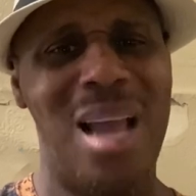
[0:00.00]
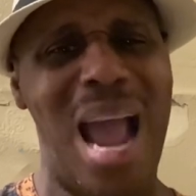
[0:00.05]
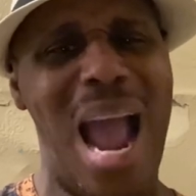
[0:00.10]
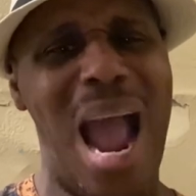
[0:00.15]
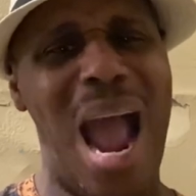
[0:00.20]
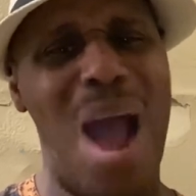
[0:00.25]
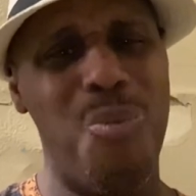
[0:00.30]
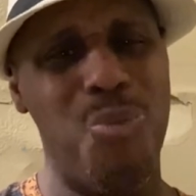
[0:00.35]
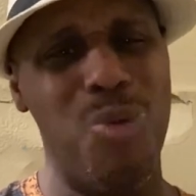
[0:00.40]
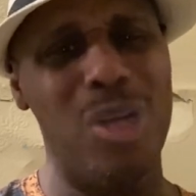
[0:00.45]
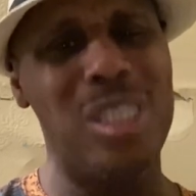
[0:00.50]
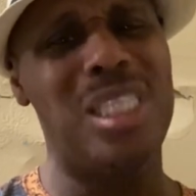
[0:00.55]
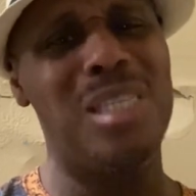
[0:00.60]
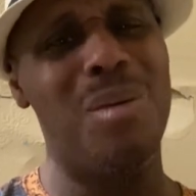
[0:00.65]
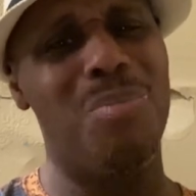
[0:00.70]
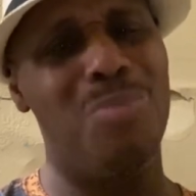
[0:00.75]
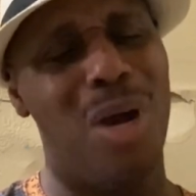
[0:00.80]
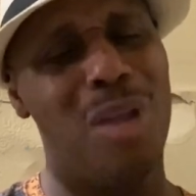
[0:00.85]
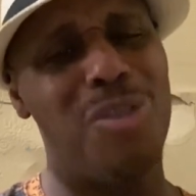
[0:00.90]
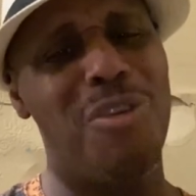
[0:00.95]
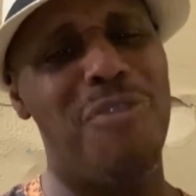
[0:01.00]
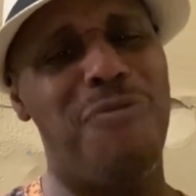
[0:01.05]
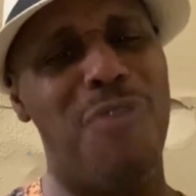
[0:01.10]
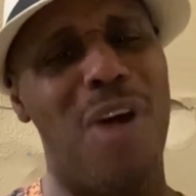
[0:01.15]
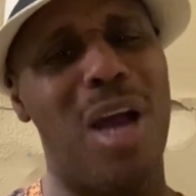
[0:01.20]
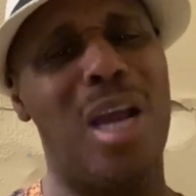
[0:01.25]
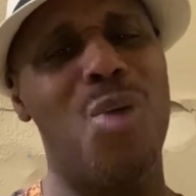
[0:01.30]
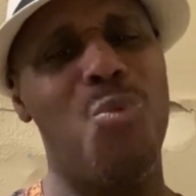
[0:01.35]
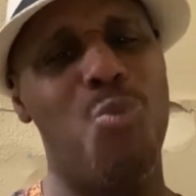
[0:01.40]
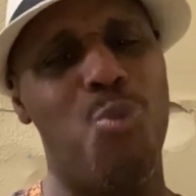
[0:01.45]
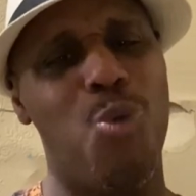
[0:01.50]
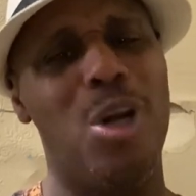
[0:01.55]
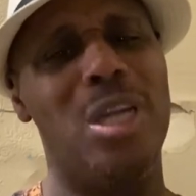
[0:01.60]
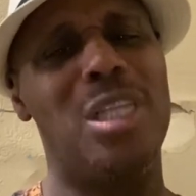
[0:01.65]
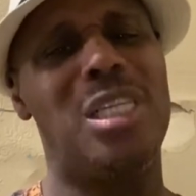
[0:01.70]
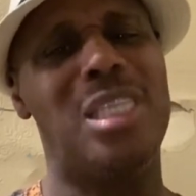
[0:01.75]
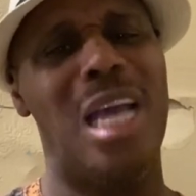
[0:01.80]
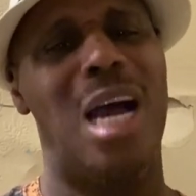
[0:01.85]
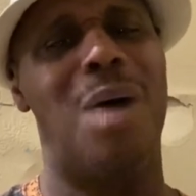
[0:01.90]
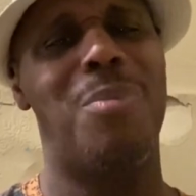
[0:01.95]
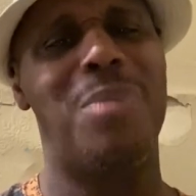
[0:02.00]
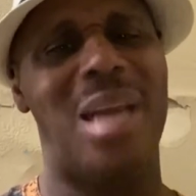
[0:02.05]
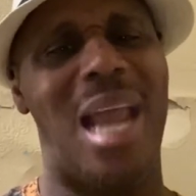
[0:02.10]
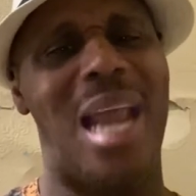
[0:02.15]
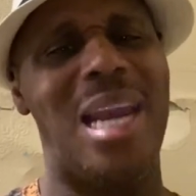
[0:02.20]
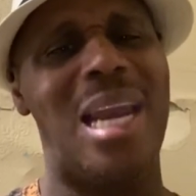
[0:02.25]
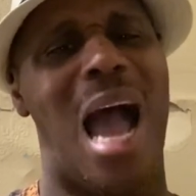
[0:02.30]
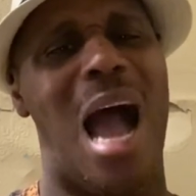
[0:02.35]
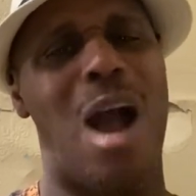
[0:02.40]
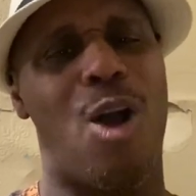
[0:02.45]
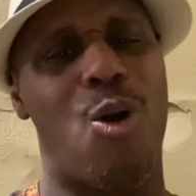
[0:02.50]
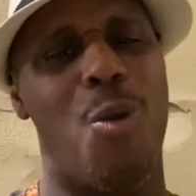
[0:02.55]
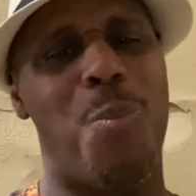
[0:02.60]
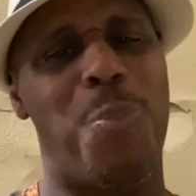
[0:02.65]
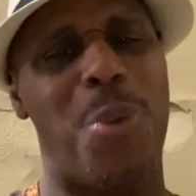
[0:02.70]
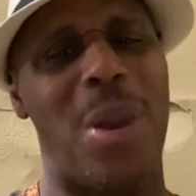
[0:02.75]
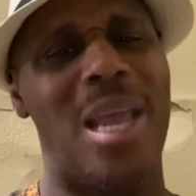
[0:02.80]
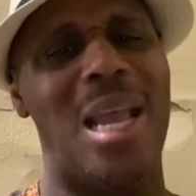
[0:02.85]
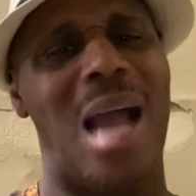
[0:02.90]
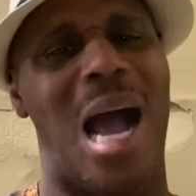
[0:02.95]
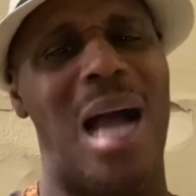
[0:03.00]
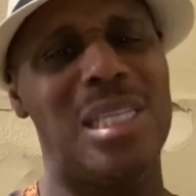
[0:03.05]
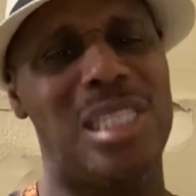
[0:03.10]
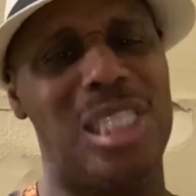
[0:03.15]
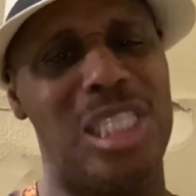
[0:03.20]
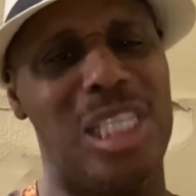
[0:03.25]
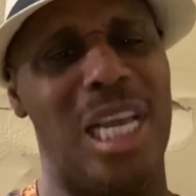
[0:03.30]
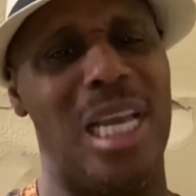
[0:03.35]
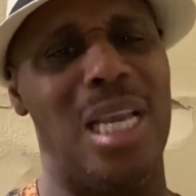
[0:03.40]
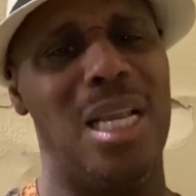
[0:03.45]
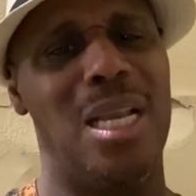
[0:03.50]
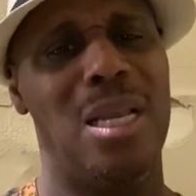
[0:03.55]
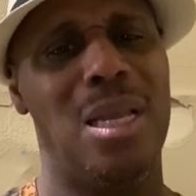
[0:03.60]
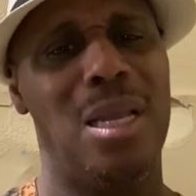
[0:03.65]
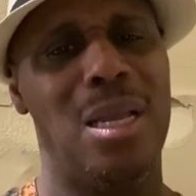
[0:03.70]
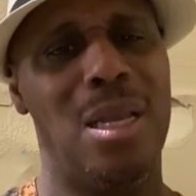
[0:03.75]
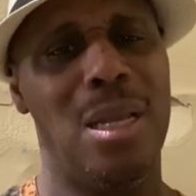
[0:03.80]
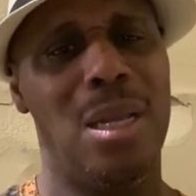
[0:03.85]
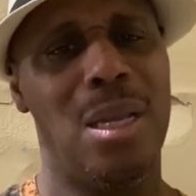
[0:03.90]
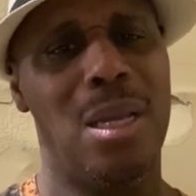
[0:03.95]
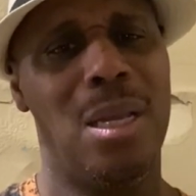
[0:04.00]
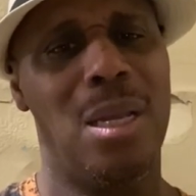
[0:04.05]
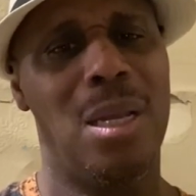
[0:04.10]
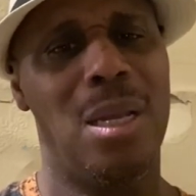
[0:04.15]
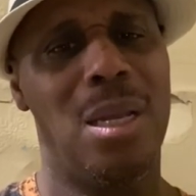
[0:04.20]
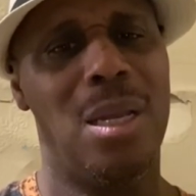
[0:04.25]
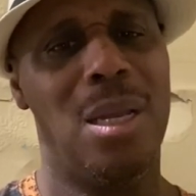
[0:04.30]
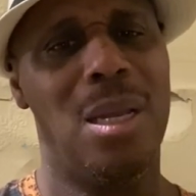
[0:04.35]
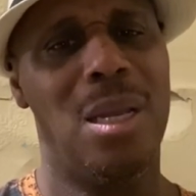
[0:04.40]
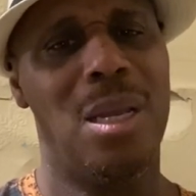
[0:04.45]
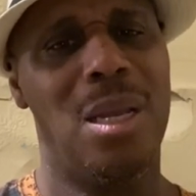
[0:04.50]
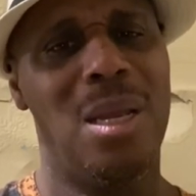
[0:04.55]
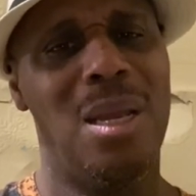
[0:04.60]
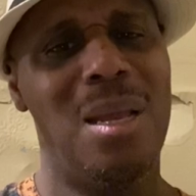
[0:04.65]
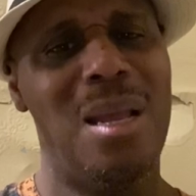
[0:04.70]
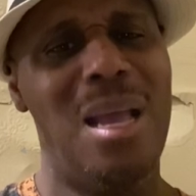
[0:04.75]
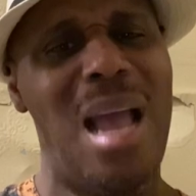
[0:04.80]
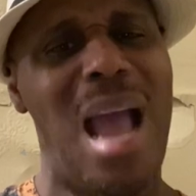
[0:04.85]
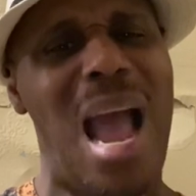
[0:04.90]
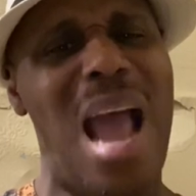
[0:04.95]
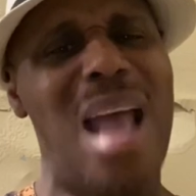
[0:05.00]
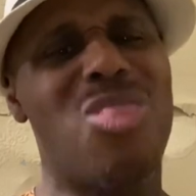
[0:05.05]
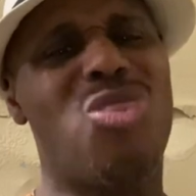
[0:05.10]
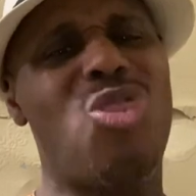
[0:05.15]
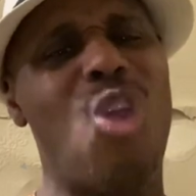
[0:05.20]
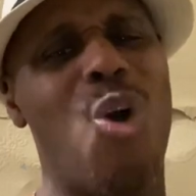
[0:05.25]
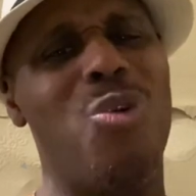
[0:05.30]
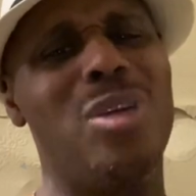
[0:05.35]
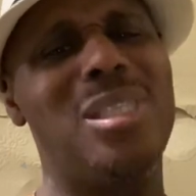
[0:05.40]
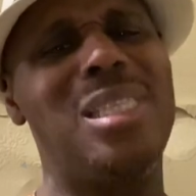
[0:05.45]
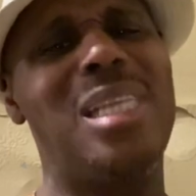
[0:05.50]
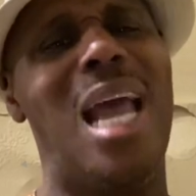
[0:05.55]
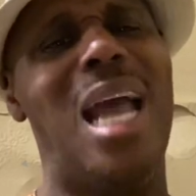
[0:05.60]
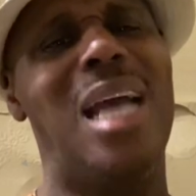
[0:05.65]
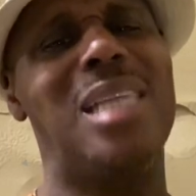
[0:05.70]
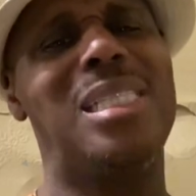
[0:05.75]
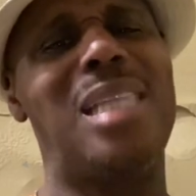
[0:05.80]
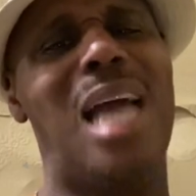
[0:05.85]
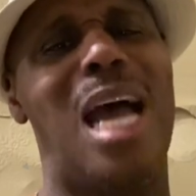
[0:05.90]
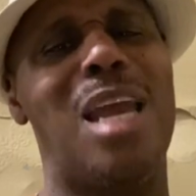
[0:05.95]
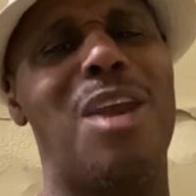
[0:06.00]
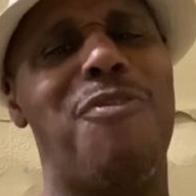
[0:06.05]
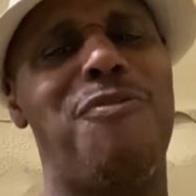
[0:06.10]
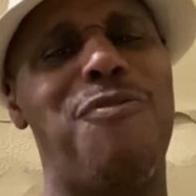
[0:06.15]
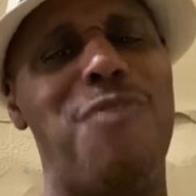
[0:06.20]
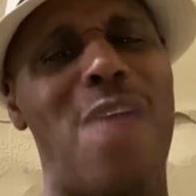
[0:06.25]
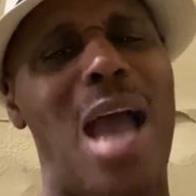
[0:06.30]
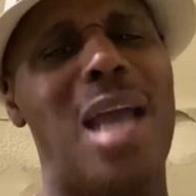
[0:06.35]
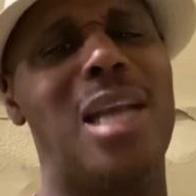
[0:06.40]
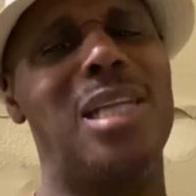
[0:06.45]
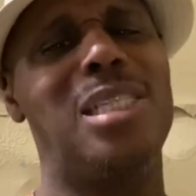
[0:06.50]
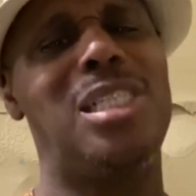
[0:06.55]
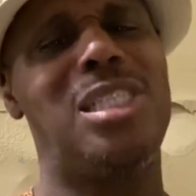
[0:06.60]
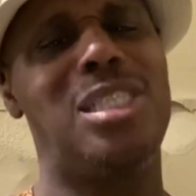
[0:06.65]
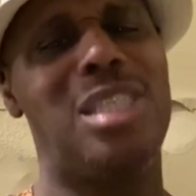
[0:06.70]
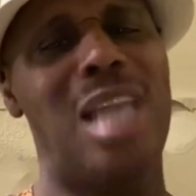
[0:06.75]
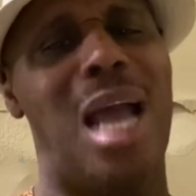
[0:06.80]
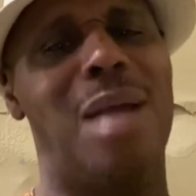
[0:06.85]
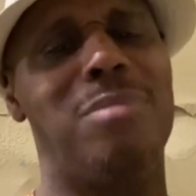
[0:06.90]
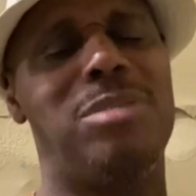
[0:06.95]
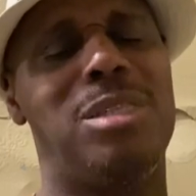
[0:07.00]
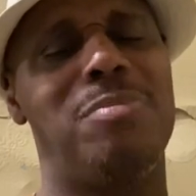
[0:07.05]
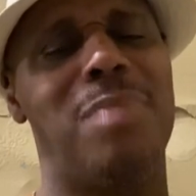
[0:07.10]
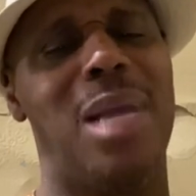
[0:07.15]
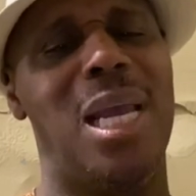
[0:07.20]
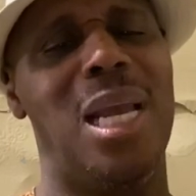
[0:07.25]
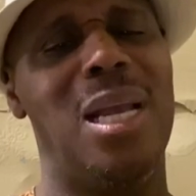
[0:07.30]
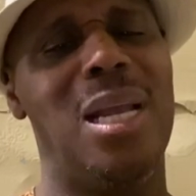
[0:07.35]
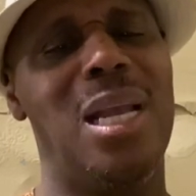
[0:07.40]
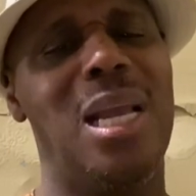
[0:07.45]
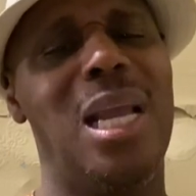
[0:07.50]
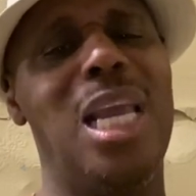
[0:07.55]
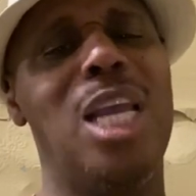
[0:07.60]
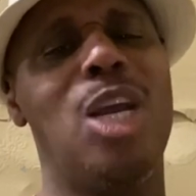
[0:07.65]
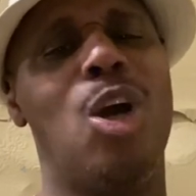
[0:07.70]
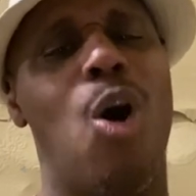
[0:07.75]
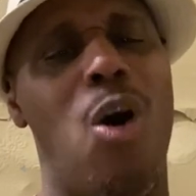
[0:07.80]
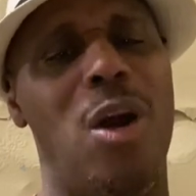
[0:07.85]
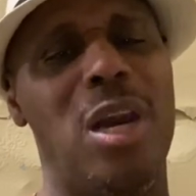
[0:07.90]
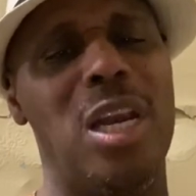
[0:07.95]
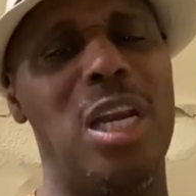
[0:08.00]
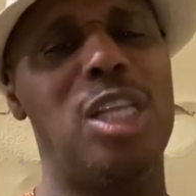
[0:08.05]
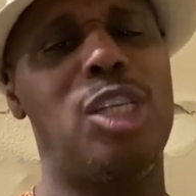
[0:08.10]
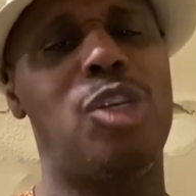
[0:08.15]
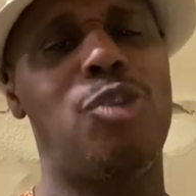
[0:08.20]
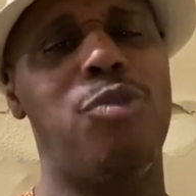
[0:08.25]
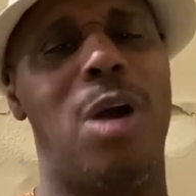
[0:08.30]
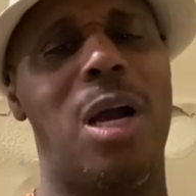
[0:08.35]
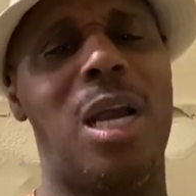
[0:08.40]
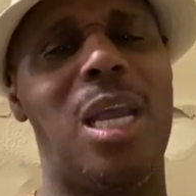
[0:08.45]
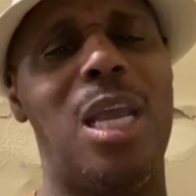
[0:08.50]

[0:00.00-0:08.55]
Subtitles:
I wish a motherfucking would tell me they not gonna play our shit. I throw his ass down a flight of steps, man. He going in the trunk.